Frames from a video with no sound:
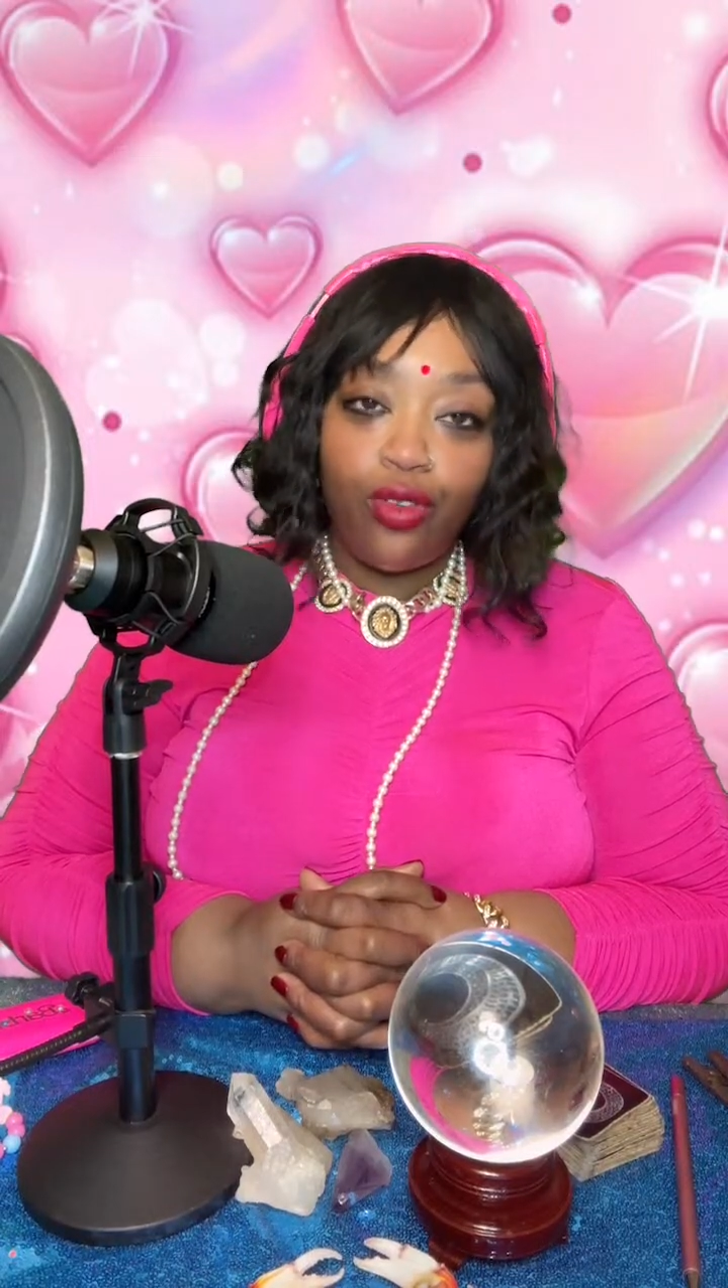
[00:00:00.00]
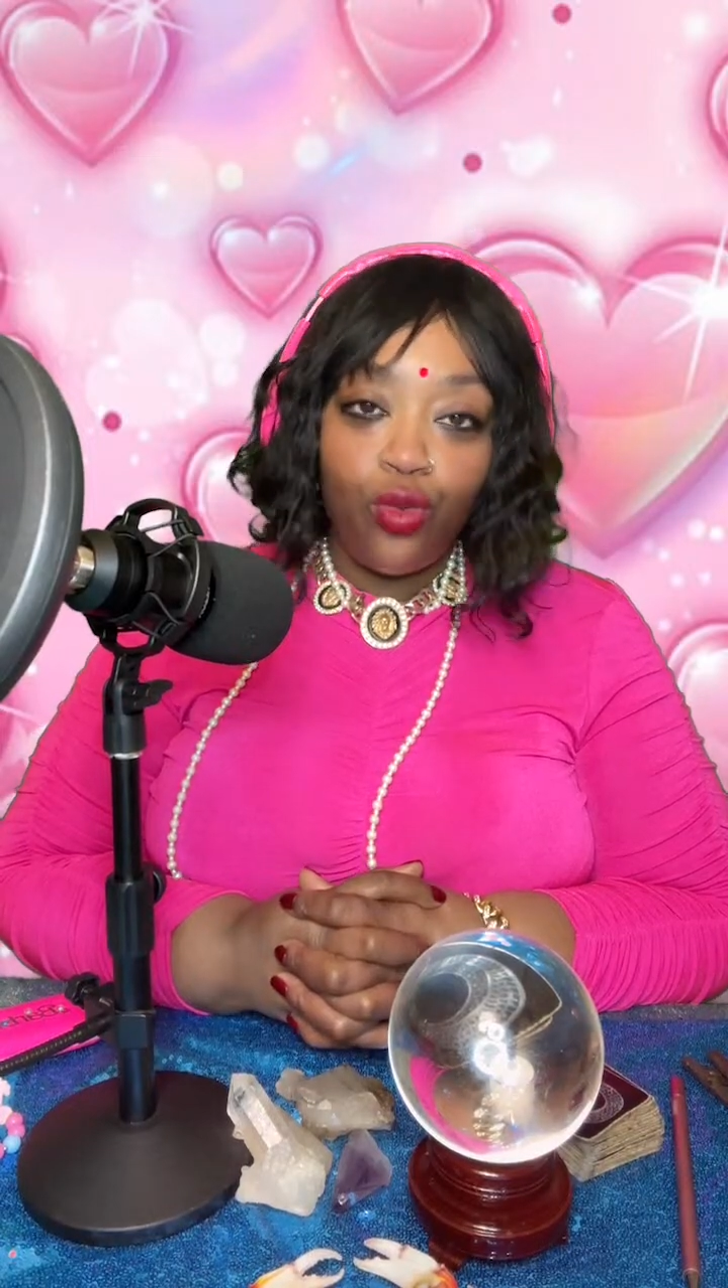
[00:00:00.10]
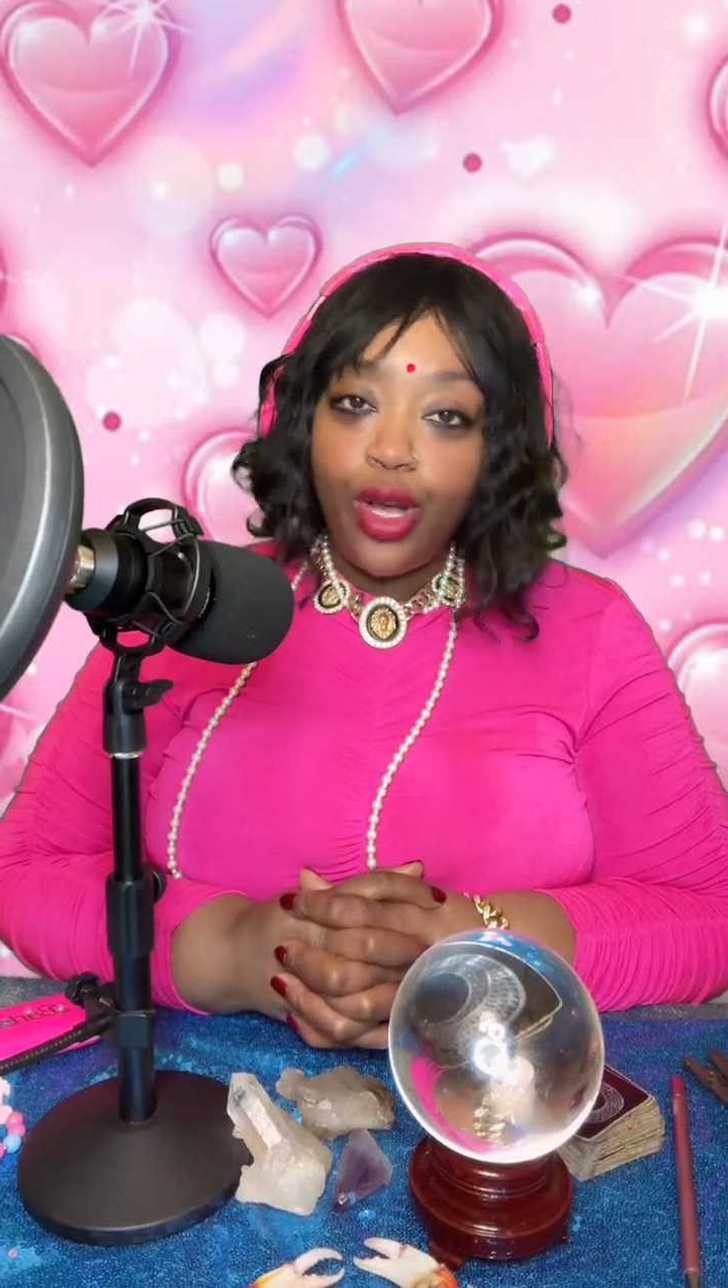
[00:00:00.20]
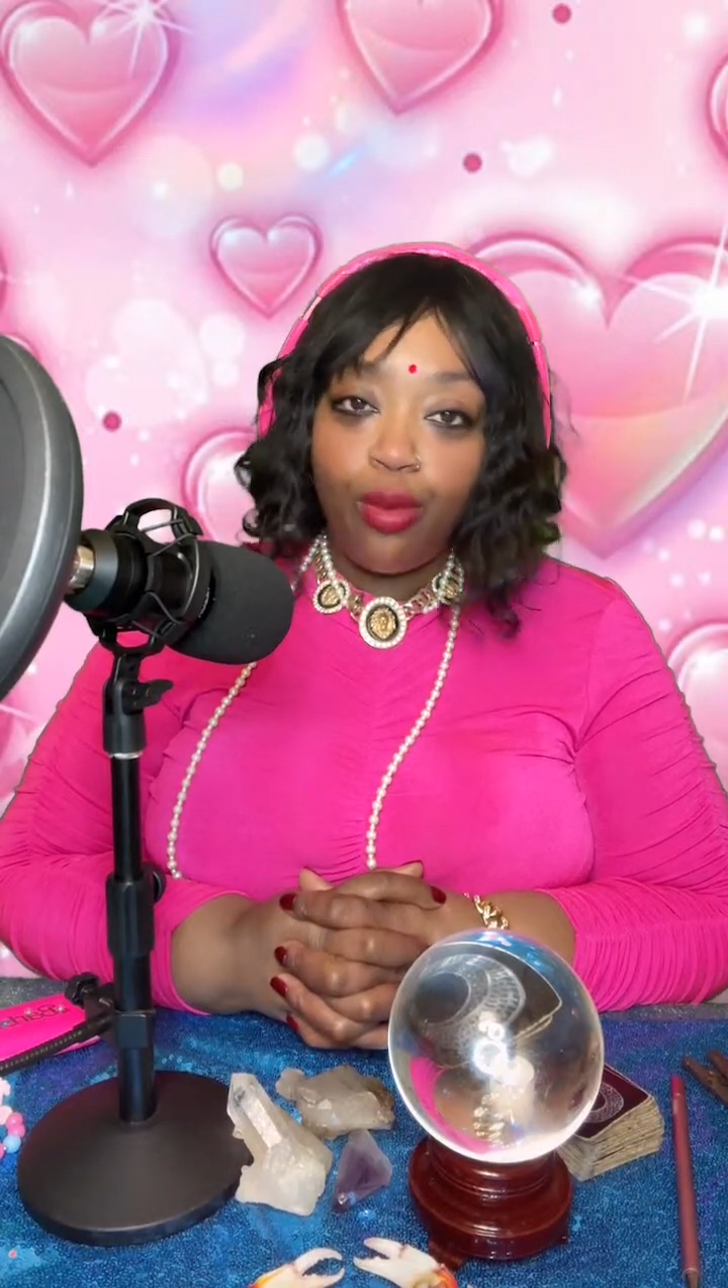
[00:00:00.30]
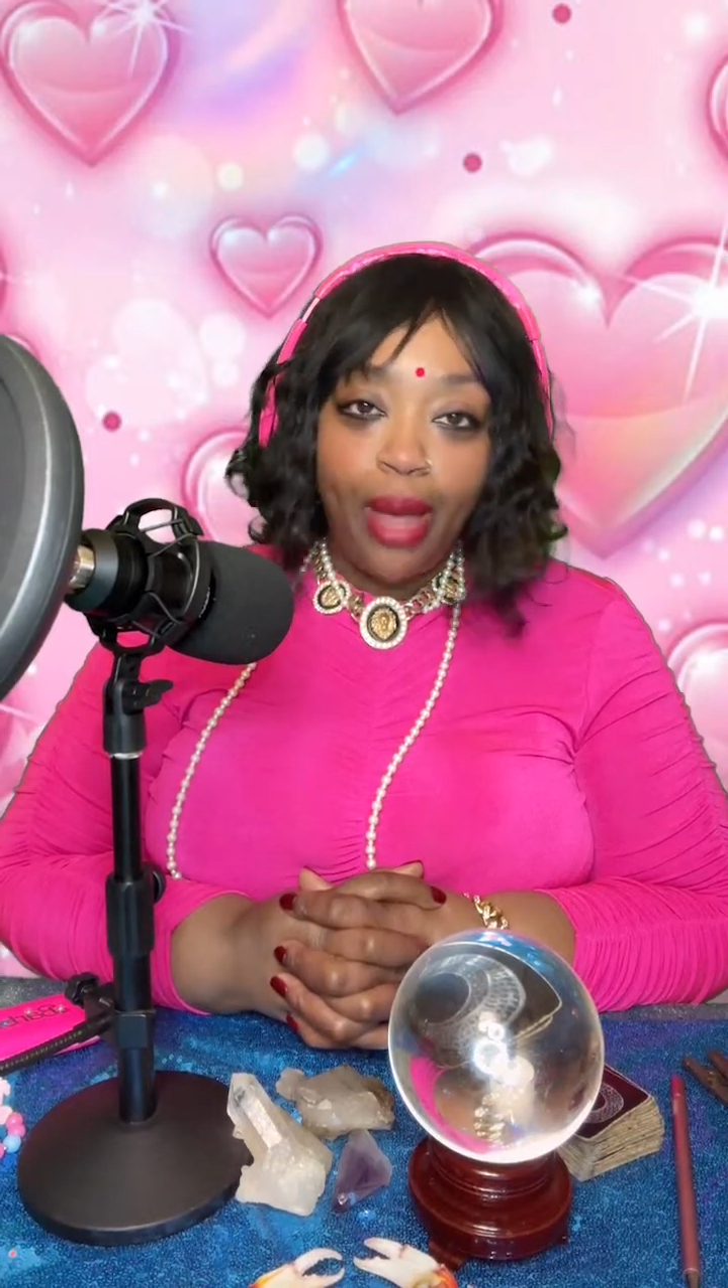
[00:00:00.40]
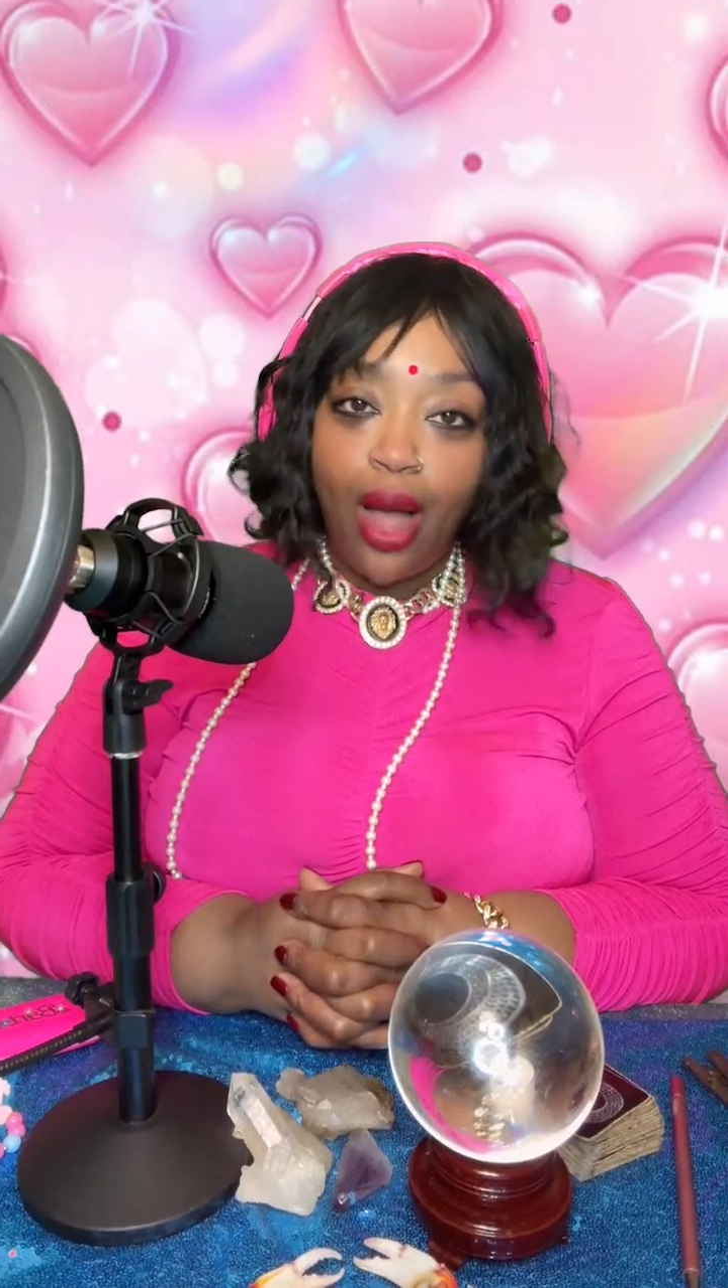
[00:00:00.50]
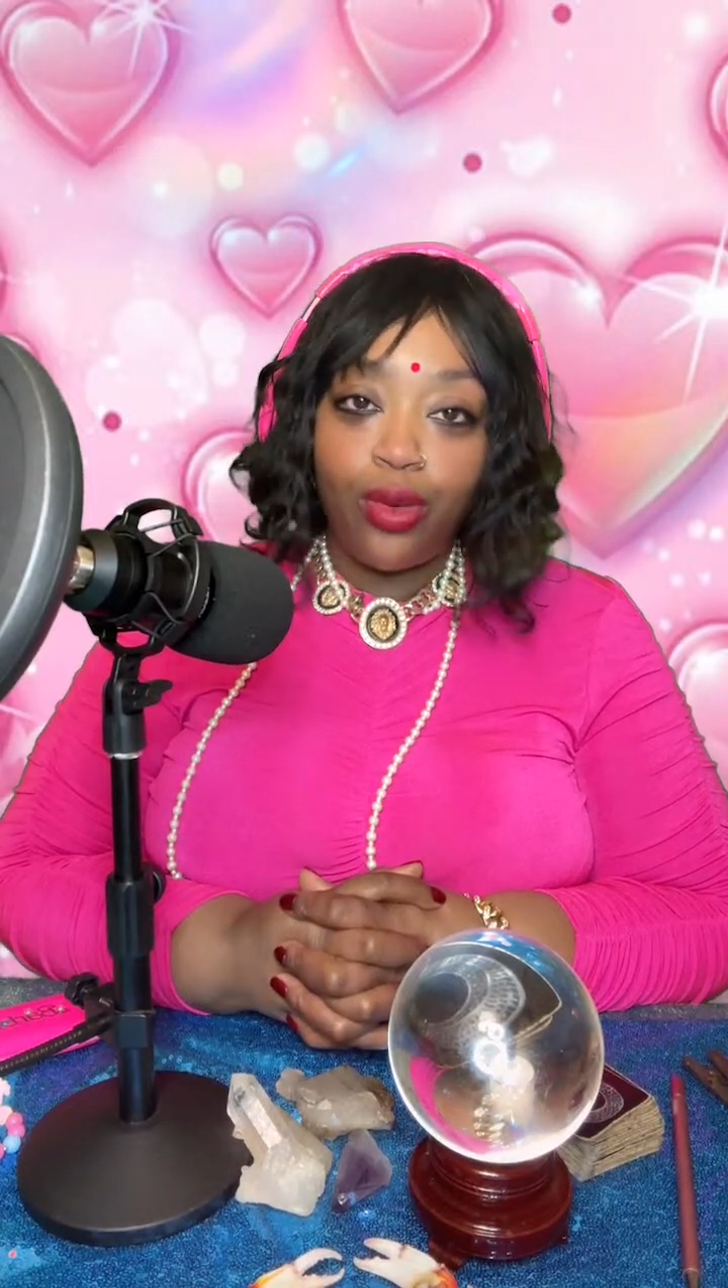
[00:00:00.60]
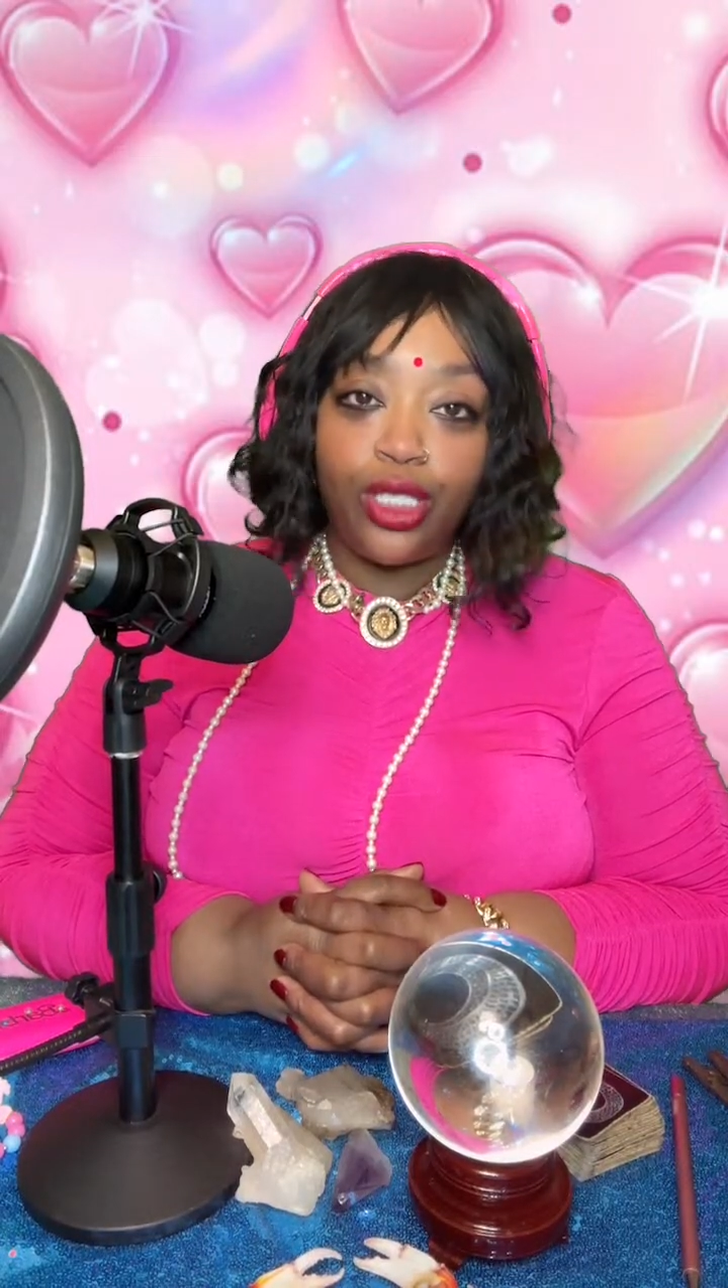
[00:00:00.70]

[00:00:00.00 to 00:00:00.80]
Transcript: willpower